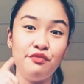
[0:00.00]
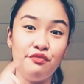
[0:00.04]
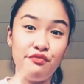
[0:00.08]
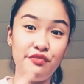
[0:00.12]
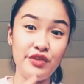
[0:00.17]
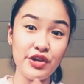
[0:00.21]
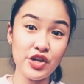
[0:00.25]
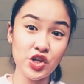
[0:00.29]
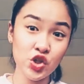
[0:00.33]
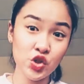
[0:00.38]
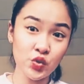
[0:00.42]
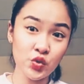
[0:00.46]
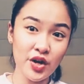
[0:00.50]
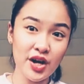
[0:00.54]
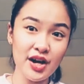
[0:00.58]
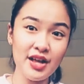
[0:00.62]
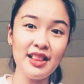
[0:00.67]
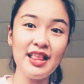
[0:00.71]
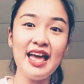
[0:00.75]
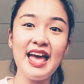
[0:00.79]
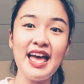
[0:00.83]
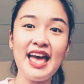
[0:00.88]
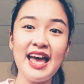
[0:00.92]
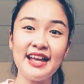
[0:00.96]

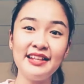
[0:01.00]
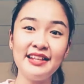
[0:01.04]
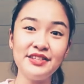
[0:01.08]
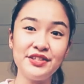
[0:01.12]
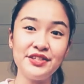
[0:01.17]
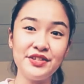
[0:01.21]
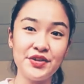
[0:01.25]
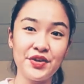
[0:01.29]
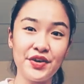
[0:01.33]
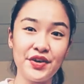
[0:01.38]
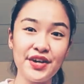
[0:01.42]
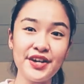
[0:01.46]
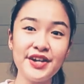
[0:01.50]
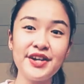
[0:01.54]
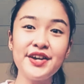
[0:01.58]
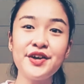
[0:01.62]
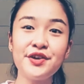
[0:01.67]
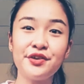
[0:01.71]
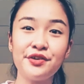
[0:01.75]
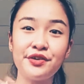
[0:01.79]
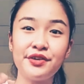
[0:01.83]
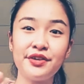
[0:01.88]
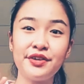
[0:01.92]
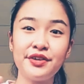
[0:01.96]
visual, and your,